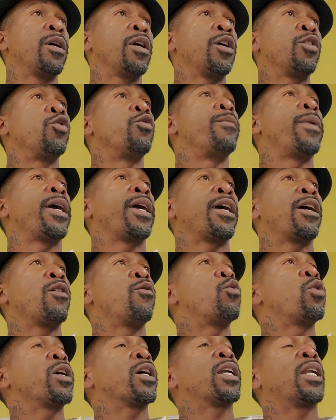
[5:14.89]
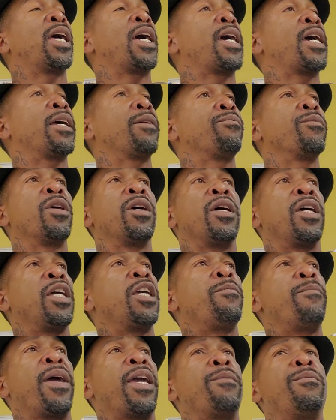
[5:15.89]
You may have one client,
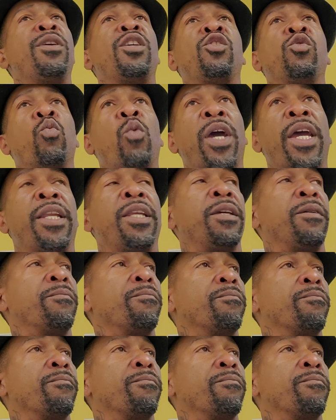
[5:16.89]
he may be sweaty.